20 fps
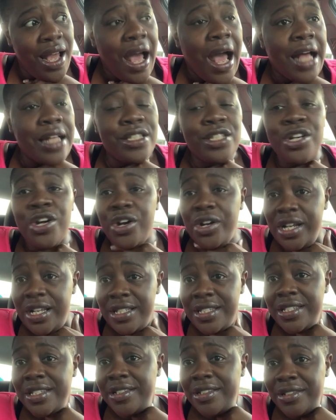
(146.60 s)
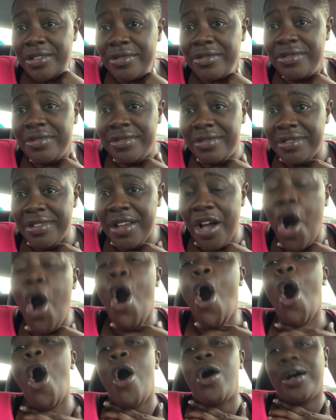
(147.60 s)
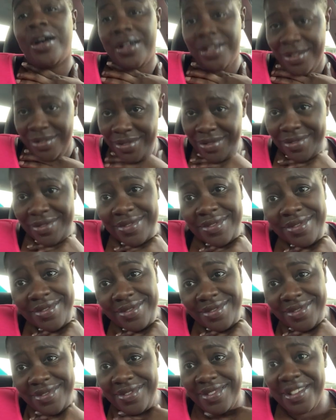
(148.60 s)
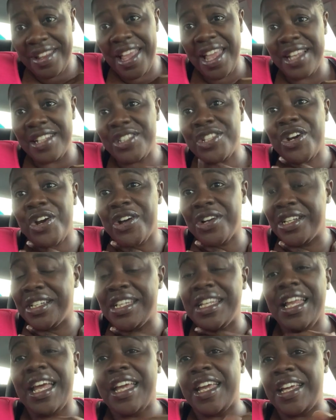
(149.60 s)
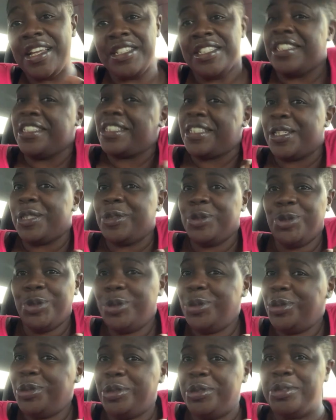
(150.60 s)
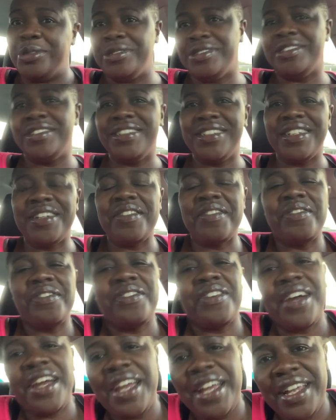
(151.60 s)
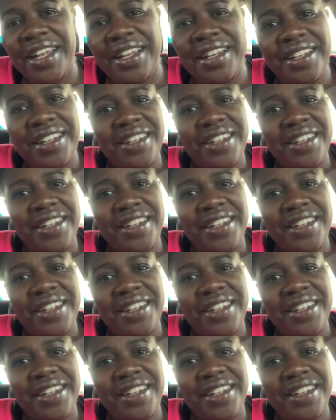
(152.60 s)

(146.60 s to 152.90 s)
I turn into Hulk internally. Like, it just, ooh, right?